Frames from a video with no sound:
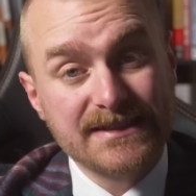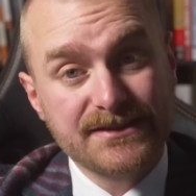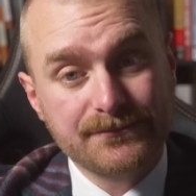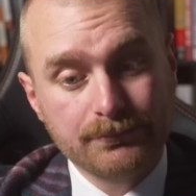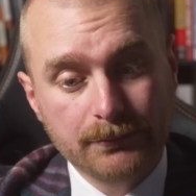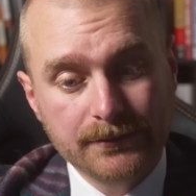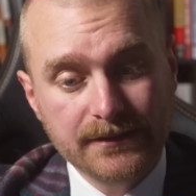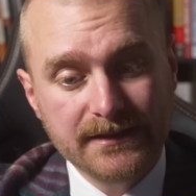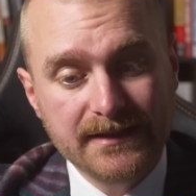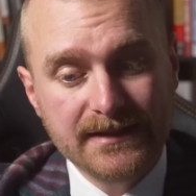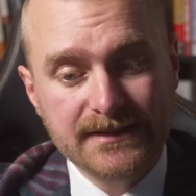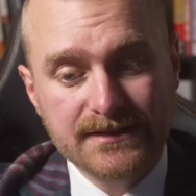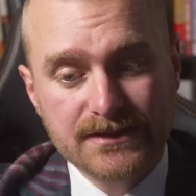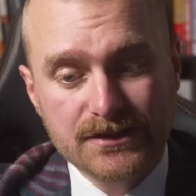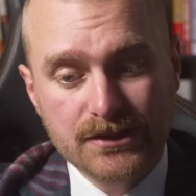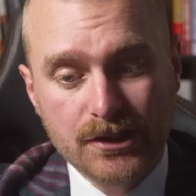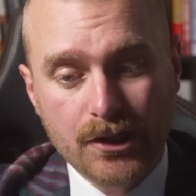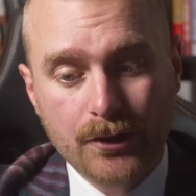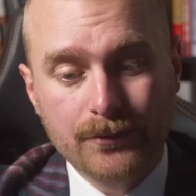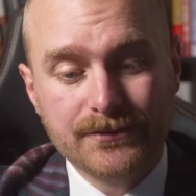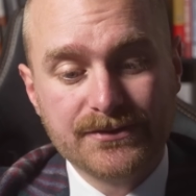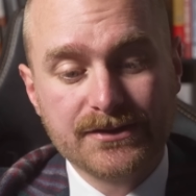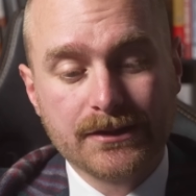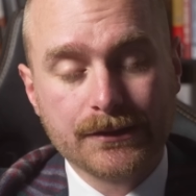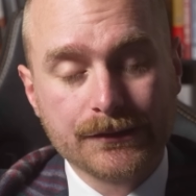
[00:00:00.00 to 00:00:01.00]
This is what you need to
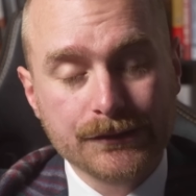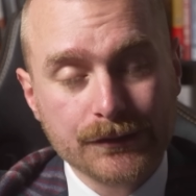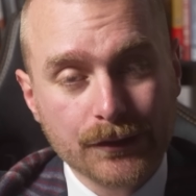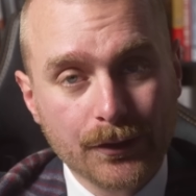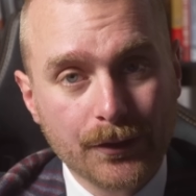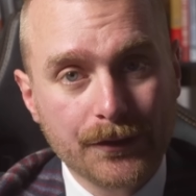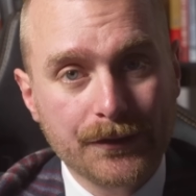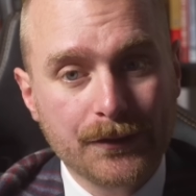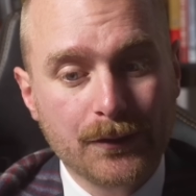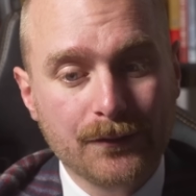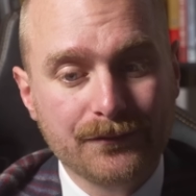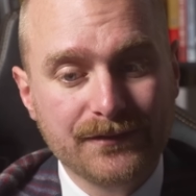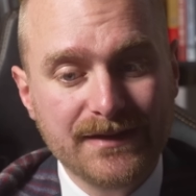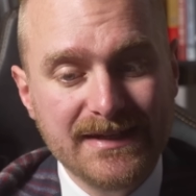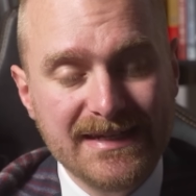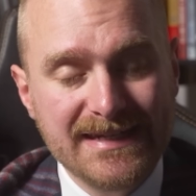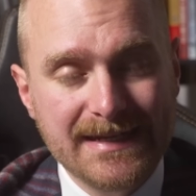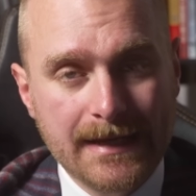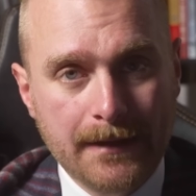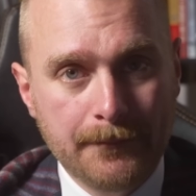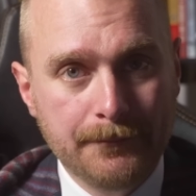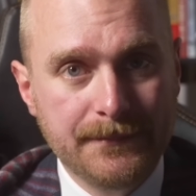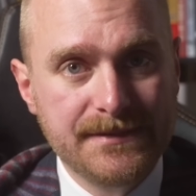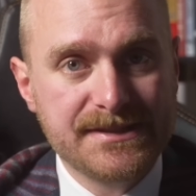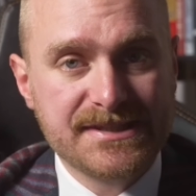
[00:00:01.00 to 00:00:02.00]
know, is a lot of the
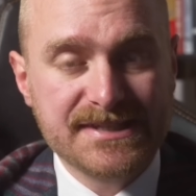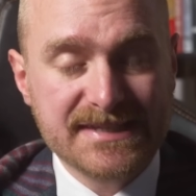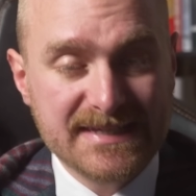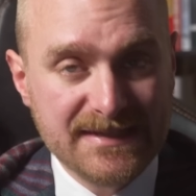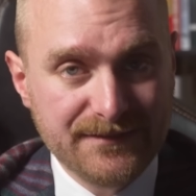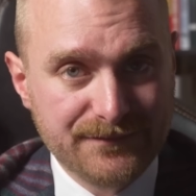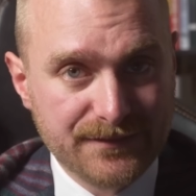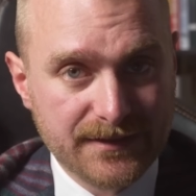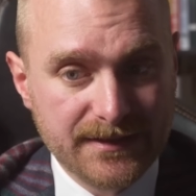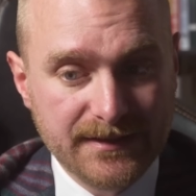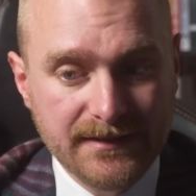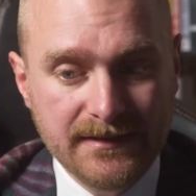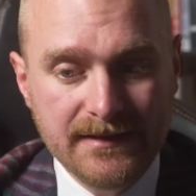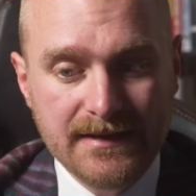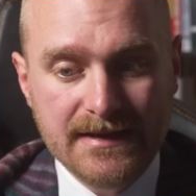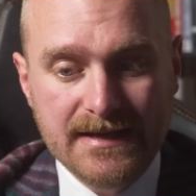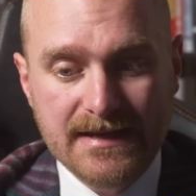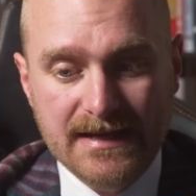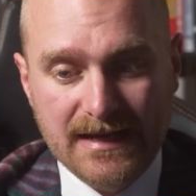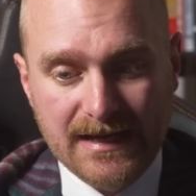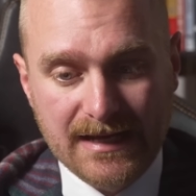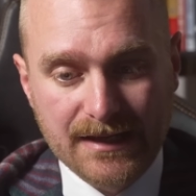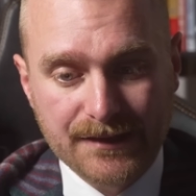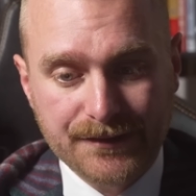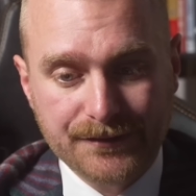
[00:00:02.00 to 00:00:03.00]
numbers given
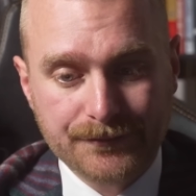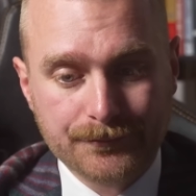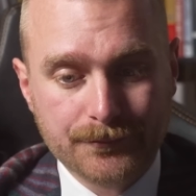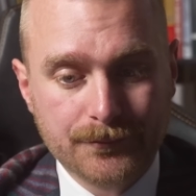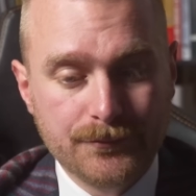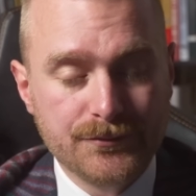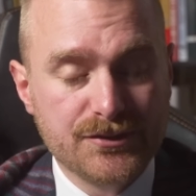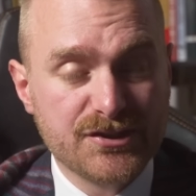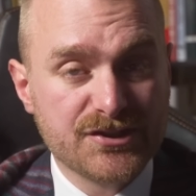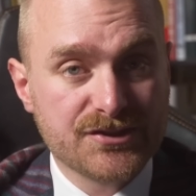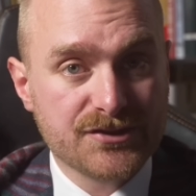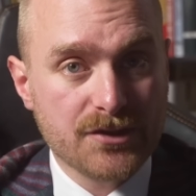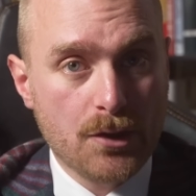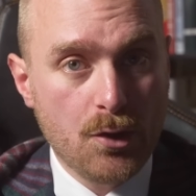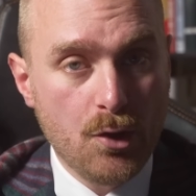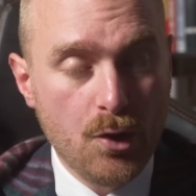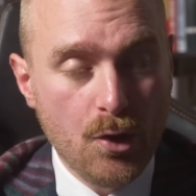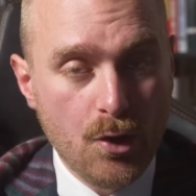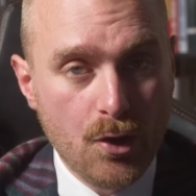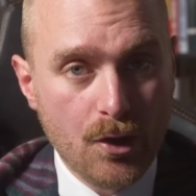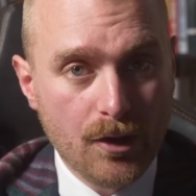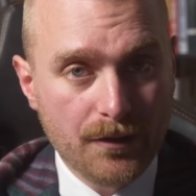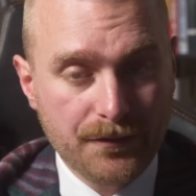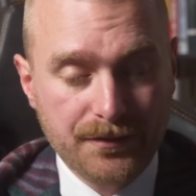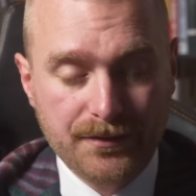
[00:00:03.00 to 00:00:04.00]
are through just
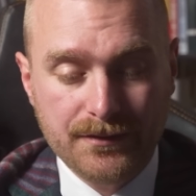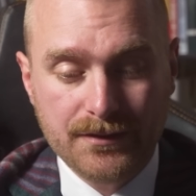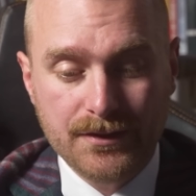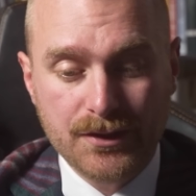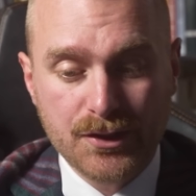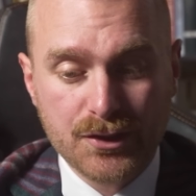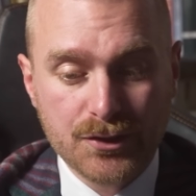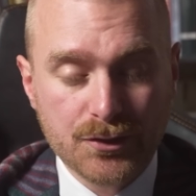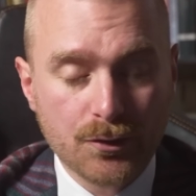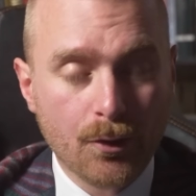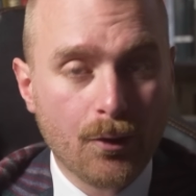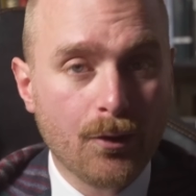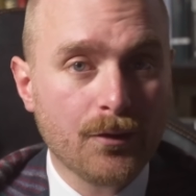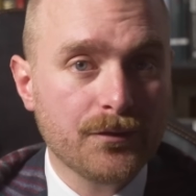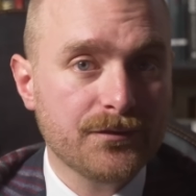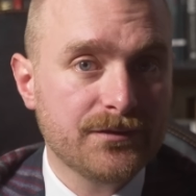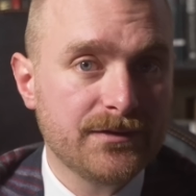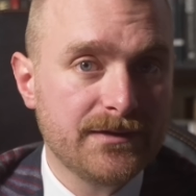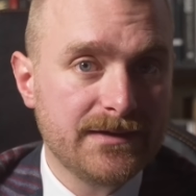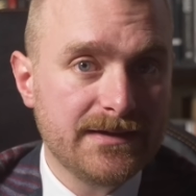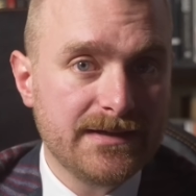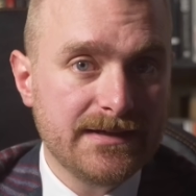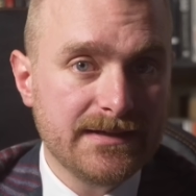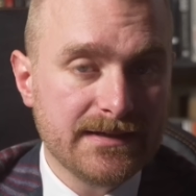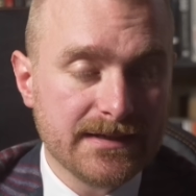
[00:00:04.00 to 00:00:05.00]
earth,
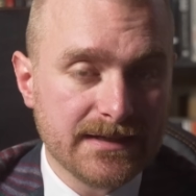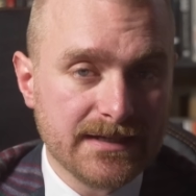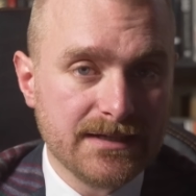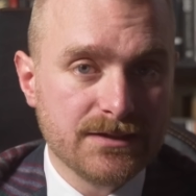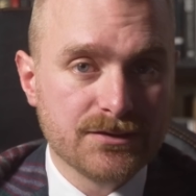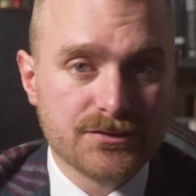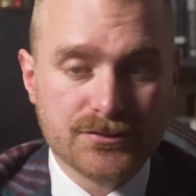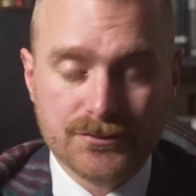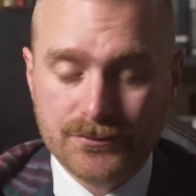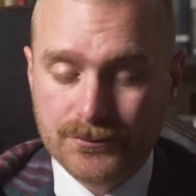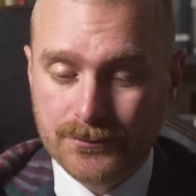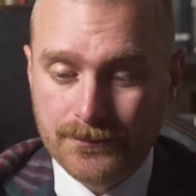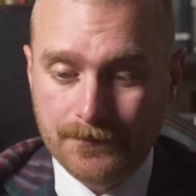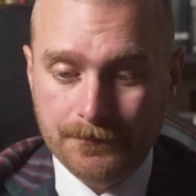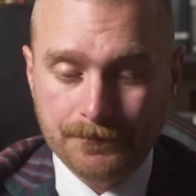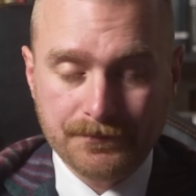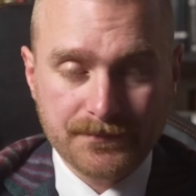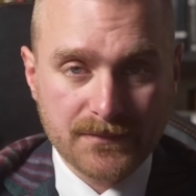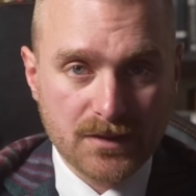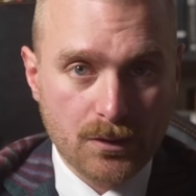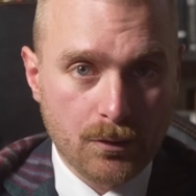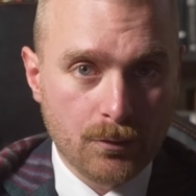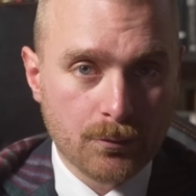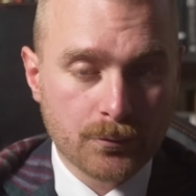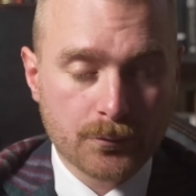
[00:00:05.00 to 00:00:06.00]
not into
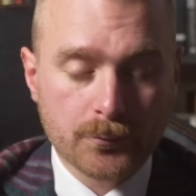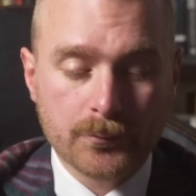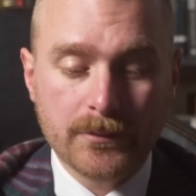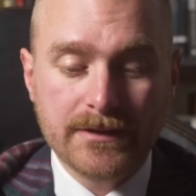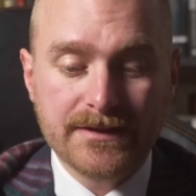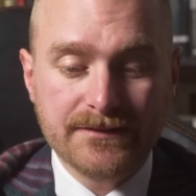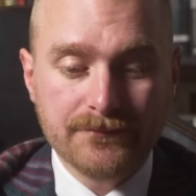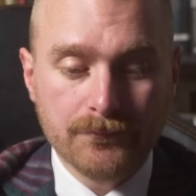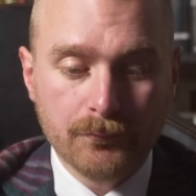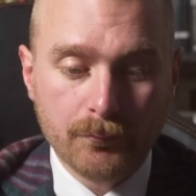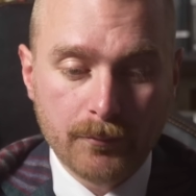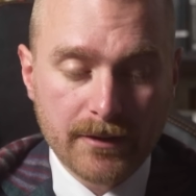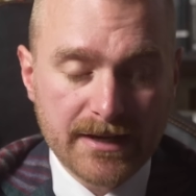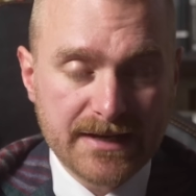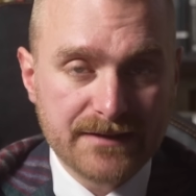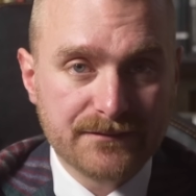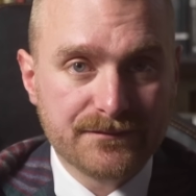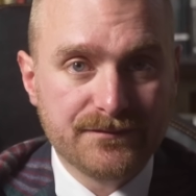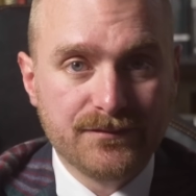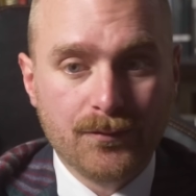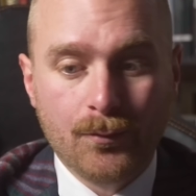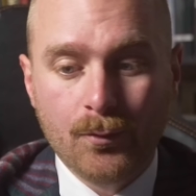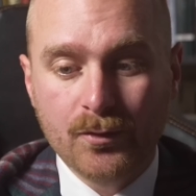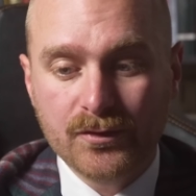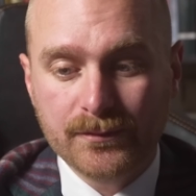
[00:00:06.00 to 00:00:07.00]
concrete,
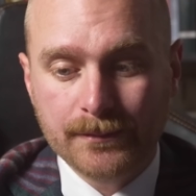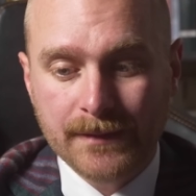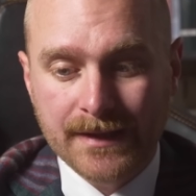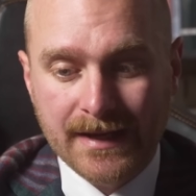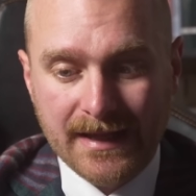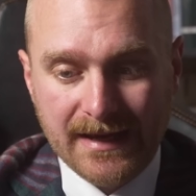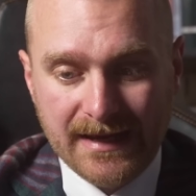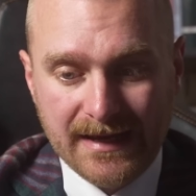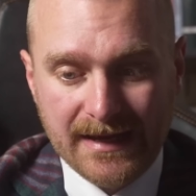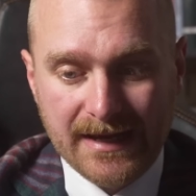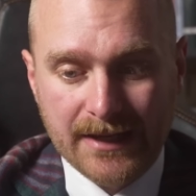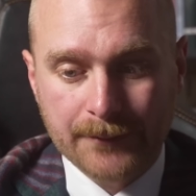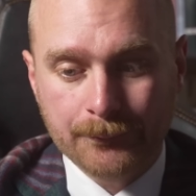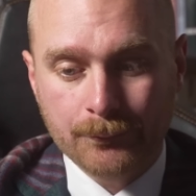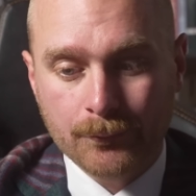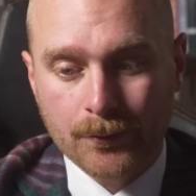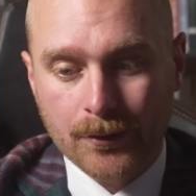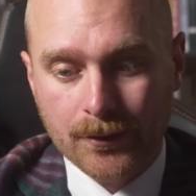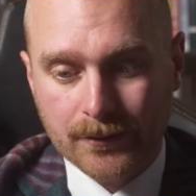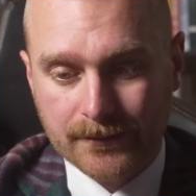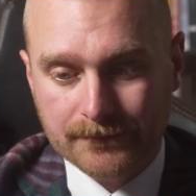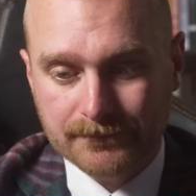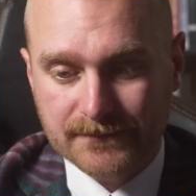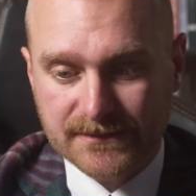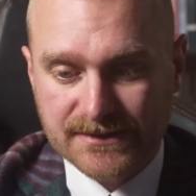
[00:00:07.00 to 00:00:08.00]
reinforcement, hard
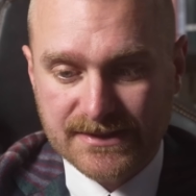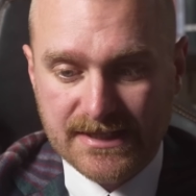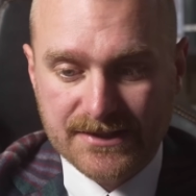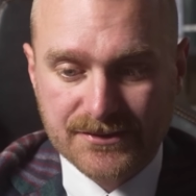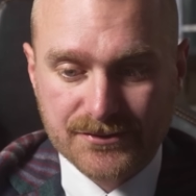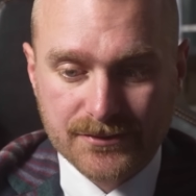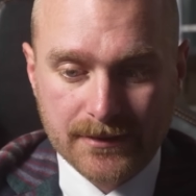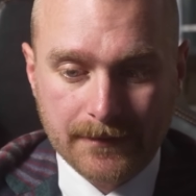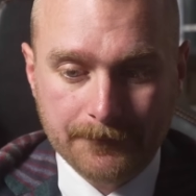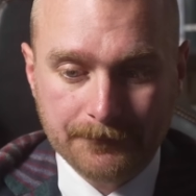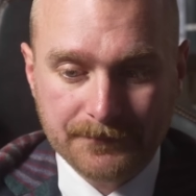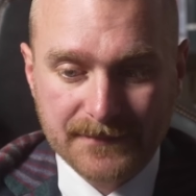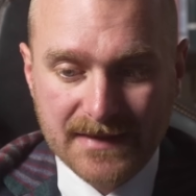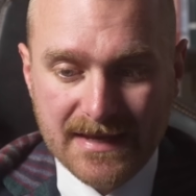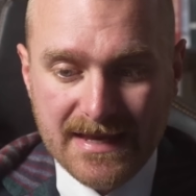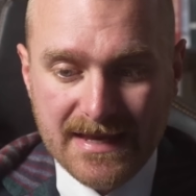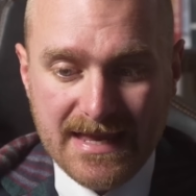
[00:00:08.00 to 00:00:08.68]
rock, etc.